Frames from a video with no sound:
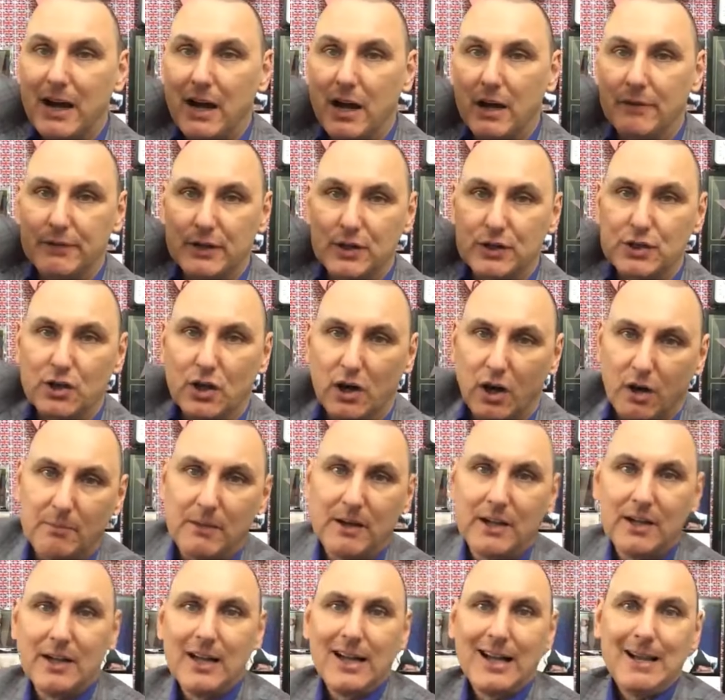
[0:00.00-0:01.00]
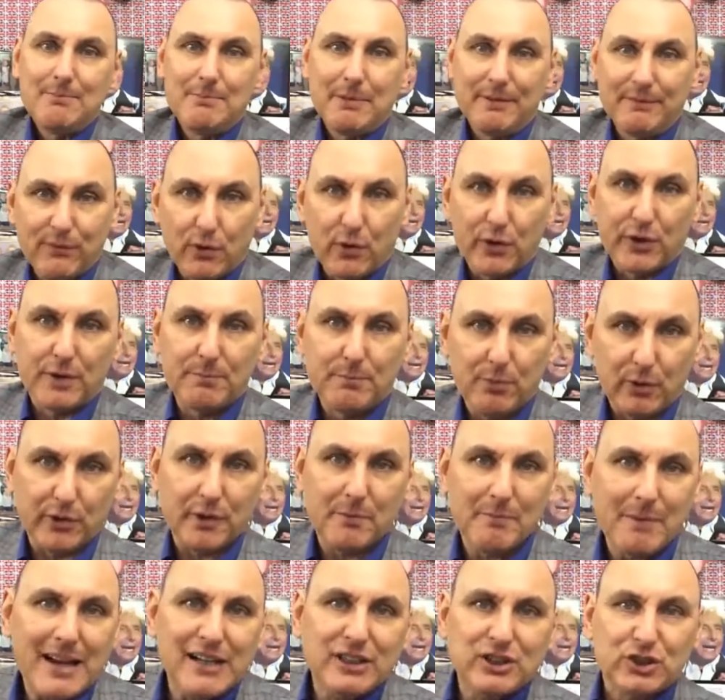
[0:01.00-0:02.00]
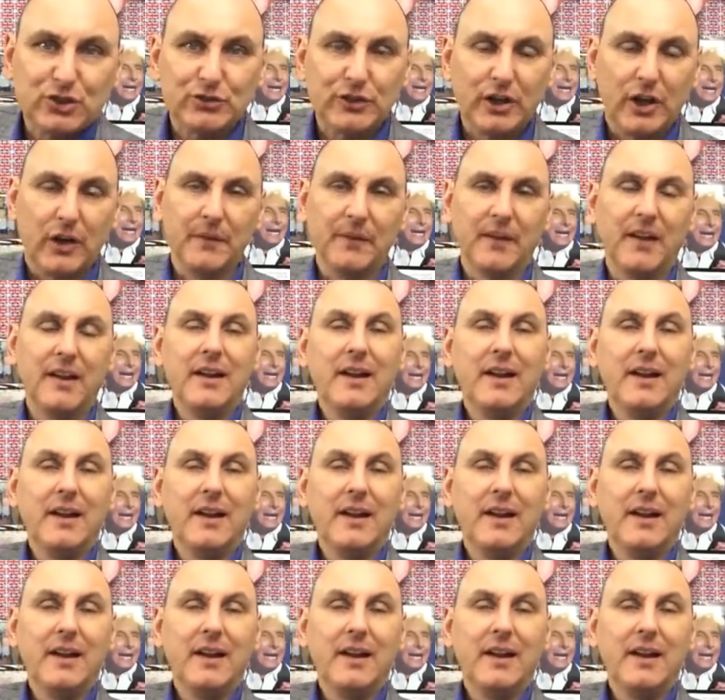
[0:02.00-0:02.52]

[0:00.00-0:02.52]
over the top before you put the pastry on.